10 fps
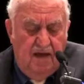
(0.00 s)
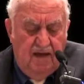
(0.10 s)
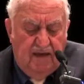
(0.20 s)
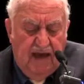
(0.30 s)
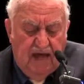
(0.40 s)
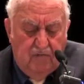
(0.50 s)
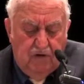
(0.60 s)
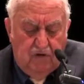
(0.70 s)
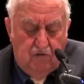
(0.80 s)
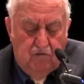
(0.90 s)
Can
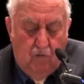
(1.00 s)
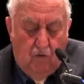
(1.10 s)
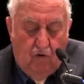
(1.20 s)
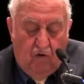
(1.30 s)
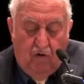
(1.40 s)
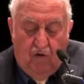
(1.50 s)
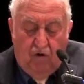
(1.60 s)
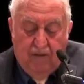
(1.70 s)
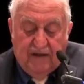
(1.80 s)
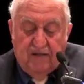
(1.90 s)
we do more or
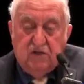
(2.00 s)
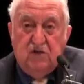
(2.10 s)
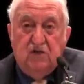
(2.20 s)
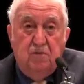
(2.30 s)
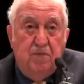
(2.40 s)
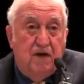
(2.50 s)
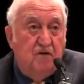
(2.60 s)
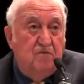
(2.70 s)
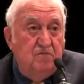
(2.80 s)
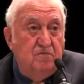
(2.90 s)
make the system
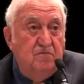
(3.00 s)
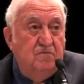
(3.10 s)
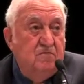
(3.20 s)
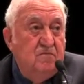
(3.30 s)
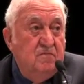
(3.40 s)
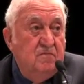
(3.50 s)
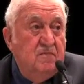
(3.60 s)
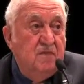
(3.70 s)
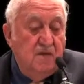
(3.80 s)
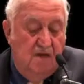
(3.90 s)
better?
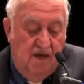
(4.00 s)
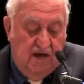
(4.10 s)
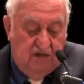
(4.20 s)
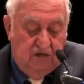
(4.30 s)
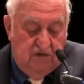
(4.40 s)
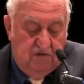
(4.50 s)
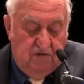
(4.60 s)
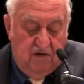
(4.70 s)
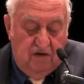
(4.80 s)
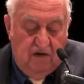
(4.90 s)
Yes.
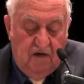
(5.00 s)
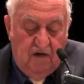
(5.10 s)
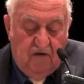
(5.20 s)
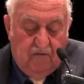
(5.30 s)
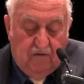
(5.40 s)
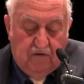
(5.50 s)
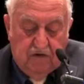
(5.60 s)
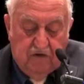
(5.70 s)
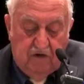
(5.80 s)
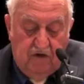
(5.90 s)

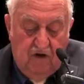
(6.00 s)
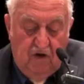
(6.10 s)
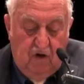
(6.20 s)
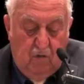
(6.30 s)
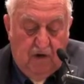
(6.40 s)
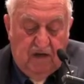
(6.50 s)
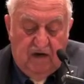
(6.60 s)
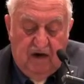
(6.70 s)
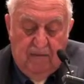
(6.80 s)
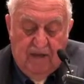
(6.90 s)
First, we can
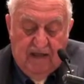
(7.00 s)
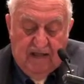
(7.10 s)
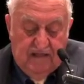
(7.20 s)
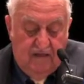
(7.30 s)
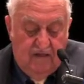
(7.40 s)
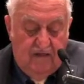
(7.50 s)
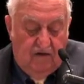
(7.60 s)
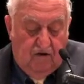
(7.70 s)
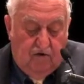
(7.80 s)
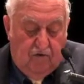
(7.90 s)
eliminate
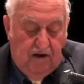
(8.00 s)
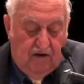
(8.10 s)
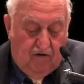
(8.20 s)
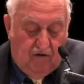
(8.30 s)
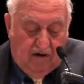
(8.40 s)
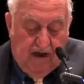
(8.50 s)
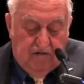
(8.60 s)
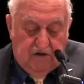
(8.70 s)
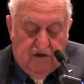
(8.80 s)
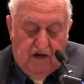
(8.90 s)
the credit
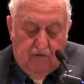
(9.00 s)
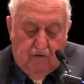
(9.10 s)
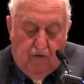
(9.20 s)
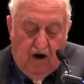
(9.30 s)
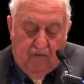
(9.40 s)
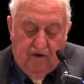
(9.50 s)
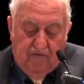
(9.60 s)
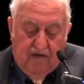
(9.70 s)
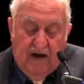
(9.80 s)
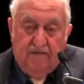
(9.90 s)
counseling requirement
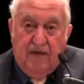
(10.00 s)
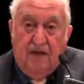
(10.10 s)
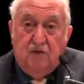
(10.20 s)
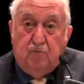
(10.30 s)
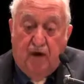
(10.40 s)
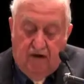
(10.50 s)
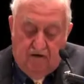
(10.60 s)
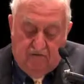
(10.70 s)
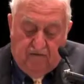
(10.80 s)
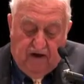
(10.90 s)
5 days prior
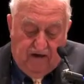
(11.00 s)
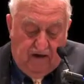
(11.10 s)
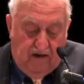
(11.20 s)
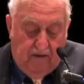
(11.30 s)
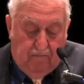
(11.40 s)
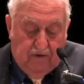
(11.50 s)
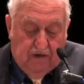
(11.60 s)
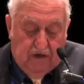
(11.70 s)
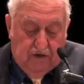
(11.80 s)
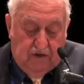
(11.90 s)
to filing a
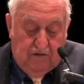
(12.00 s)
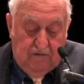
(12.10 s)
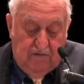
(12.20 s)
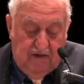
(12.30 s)
petition.